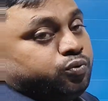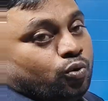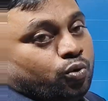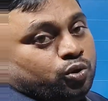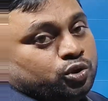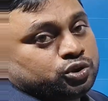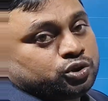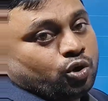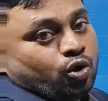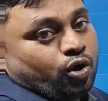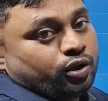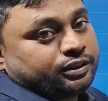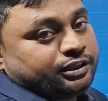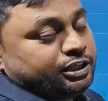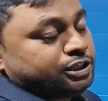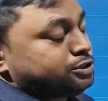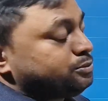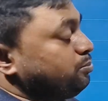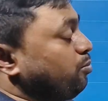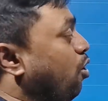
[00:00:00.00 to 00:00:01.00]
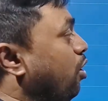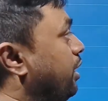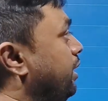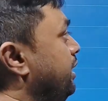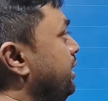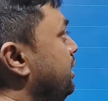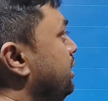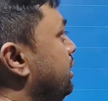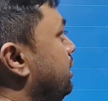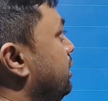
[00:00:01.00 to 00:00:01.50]
force on this
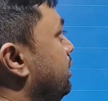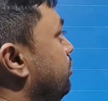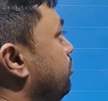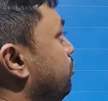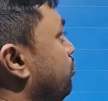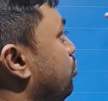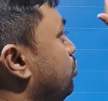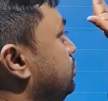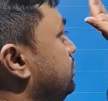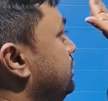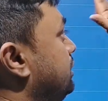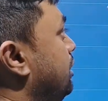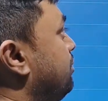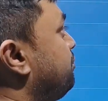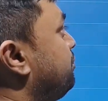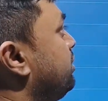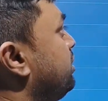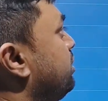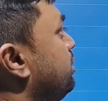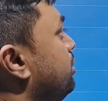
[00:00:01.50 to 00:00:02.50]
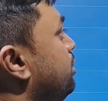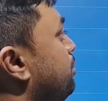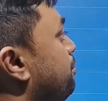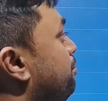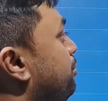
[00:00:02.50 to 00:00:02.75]
body. Force is therefore,